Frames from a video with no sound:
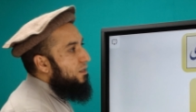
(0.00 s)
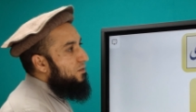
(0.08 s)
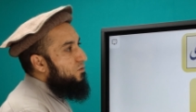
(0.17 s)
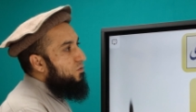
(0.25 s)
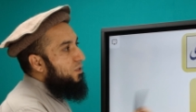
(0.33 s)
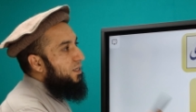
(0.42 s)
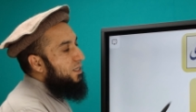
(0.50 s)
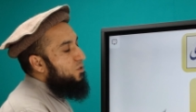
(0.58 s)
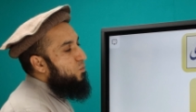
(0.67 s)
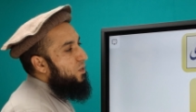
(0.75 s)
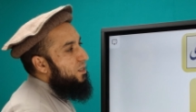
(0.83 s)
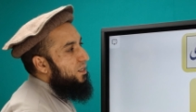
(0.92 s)
so the next
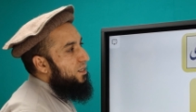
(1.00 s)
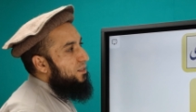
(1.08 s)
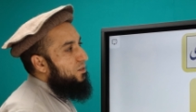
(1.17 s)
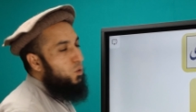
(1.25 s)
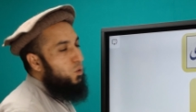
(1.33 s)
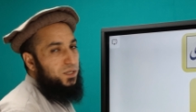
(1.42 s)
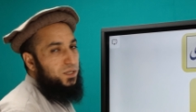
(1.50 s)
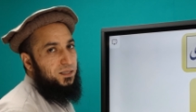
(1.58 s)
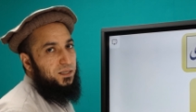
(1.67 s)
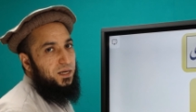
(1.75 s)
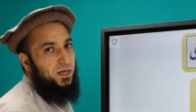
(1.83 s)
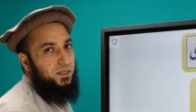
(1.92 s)
word is
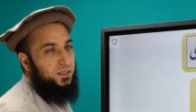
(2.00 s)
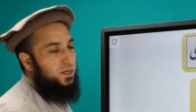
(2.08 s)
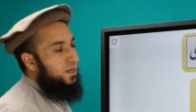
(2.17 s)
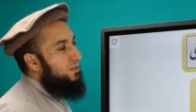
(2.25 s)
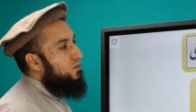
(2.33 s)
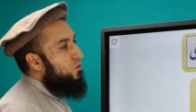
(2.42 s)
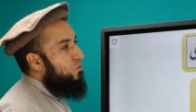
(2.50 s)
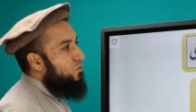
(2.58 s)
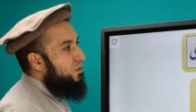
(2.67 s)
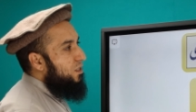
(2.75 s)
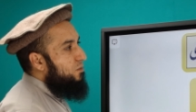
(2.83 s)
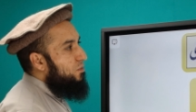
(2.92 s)
hudan and it has two
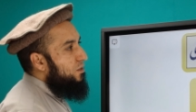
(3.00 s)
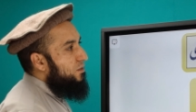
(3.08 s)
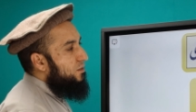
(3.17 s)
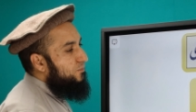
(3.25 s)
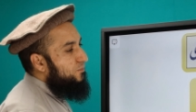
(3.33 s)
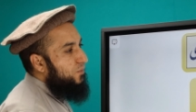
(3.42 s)
syllables